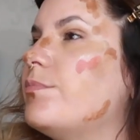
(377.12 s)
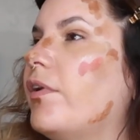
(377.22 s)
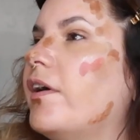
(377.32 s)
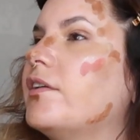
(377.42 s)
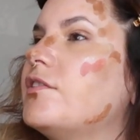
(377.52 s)

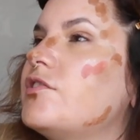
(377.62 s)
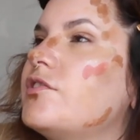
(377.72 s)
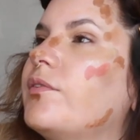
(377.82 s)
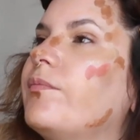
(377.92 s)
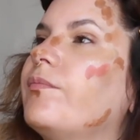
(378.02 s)

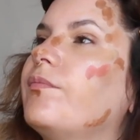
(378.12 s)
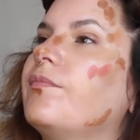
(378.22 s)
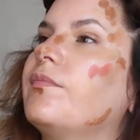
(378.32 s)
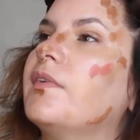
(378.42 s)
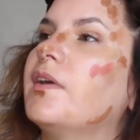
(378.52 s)
brush
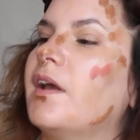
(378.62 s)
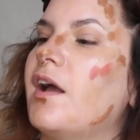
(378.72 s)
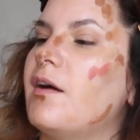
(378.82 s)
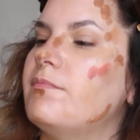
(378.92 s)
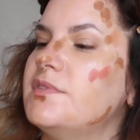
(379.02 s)

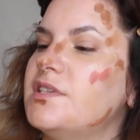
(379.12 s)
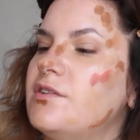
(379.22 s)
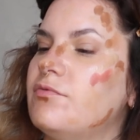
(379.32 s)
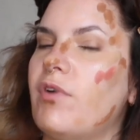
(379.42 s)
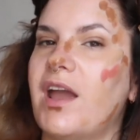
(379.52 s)
comes in
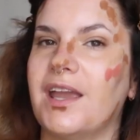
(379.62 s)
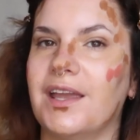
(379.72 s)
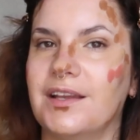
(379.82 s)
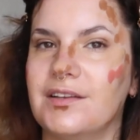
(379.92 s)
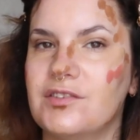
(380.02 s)
a
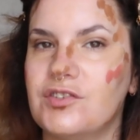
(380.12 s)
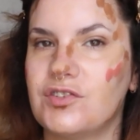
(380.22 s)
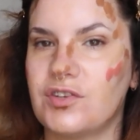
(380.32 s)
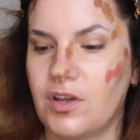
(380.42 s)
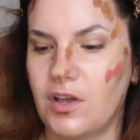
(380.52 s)

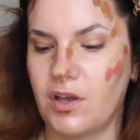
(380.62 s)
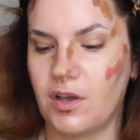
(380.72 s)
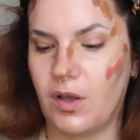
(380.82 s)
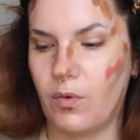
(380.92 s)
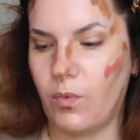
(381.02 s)
range
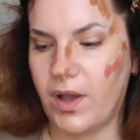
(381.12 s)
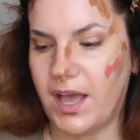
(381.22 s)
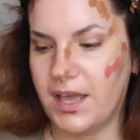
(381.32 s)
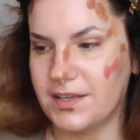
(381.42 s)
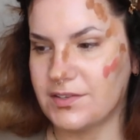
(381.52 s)

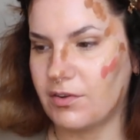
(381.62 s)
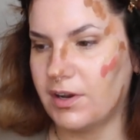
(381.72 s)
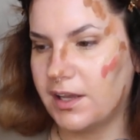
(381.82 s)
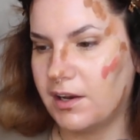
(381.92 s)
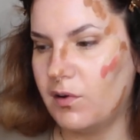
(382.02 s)
where it's got
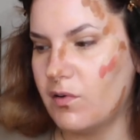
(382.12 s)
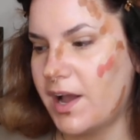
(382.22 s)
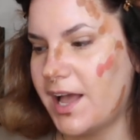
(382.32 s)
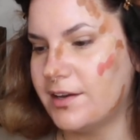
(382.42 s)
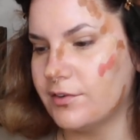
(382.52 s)
like a long
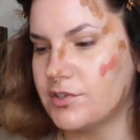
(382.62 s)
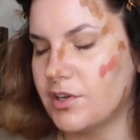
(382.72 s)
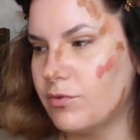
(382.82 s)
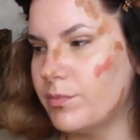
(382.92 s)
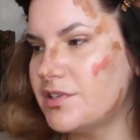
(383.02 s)
handle, so
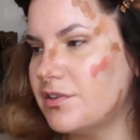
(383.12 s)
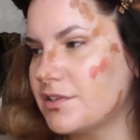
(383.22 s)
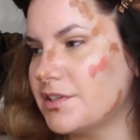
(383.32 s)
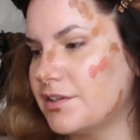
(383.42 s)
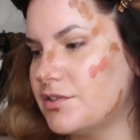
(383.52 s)
it almost
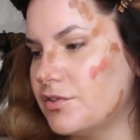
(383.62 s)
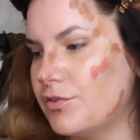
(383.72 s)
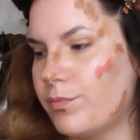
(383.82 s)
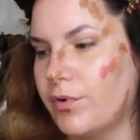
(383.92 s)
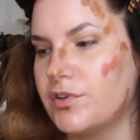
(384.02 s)
looks like a
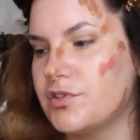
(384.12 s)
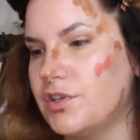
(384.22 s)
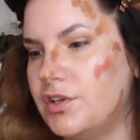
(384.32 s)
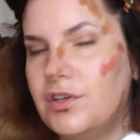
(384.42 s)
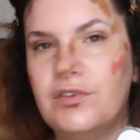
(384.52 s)
toothbrush,
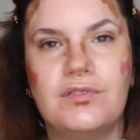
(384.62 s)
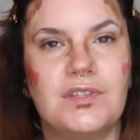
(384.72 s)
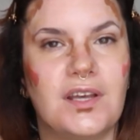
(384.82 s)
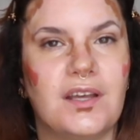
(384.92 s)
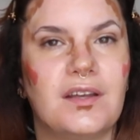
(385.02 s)
so you use
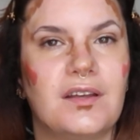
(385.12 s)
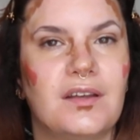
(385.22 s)
it